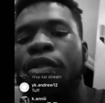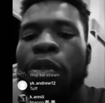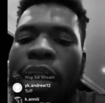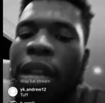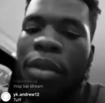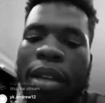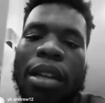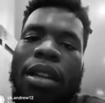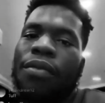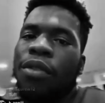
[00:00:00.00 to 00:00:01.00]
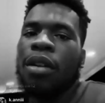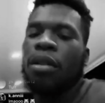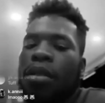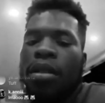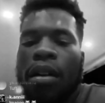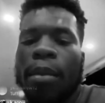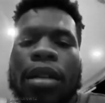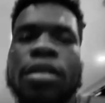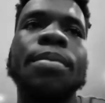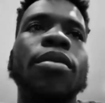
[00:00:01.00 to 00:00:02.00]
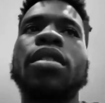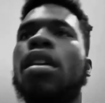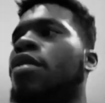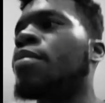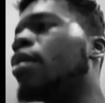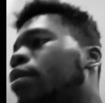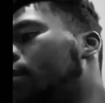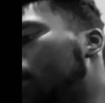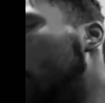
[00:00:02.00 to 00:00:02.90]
So if you get it, you get it. If you don't, you don't. I'm not tripping regardless, man.